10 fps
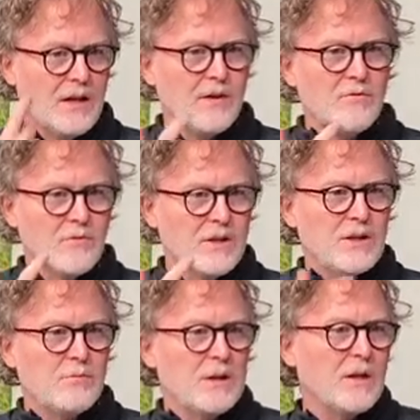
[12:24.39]
and
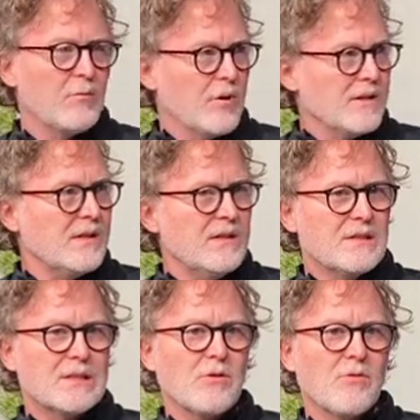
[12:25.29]
really being present,
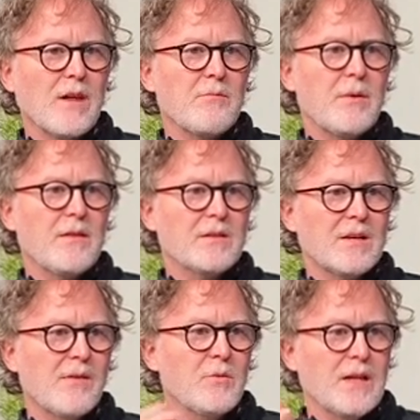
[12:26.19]
so that by the
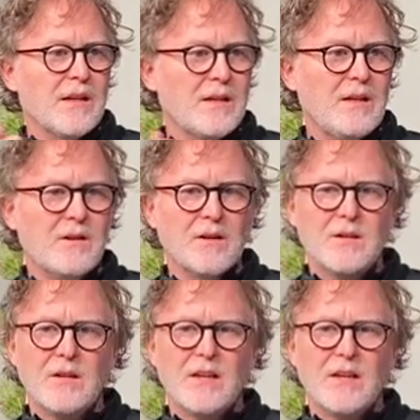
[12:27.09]
time we get here,